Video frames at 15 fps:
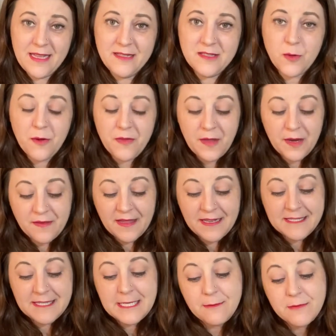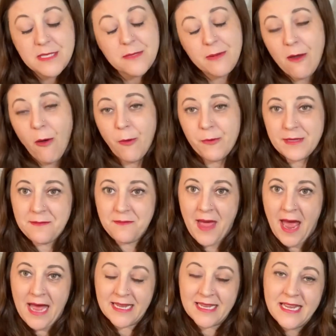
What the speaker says: or they seem to be holding back.